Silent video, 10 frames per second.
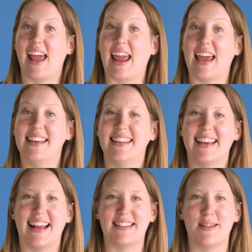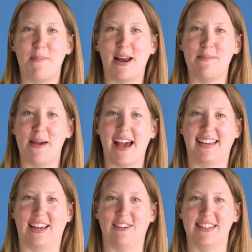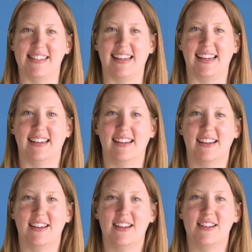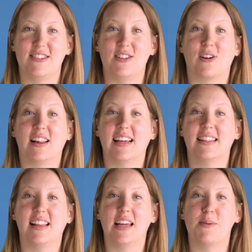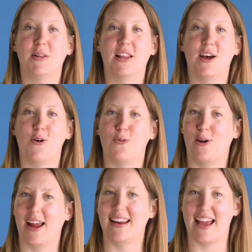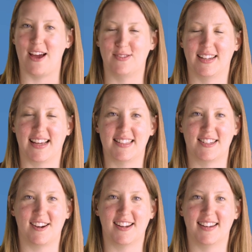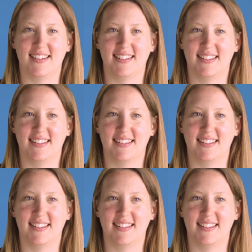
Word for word: And it has the money back guarantee. So click the link below right now to get started.